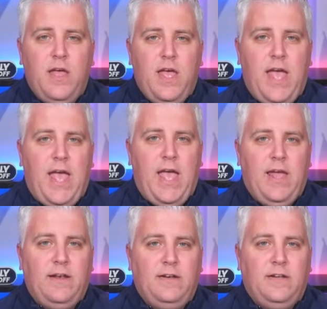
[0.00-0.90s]

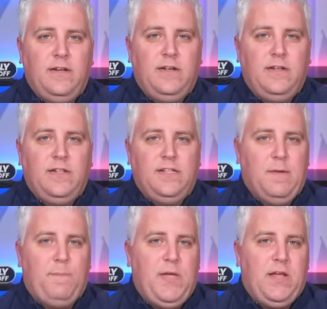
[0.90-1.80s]
And that's a
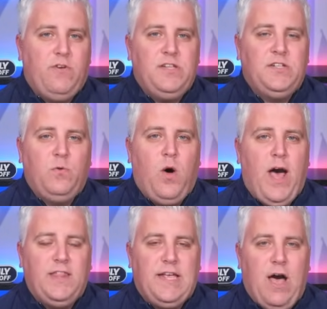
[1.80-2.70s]
big reason
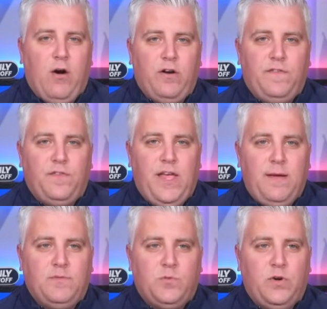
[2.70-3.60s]
why the Calgary
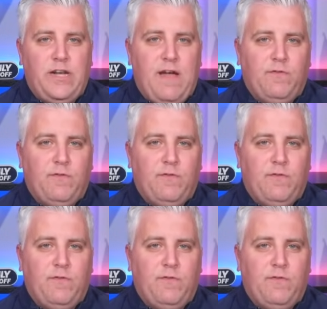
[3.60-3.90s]
Flames were never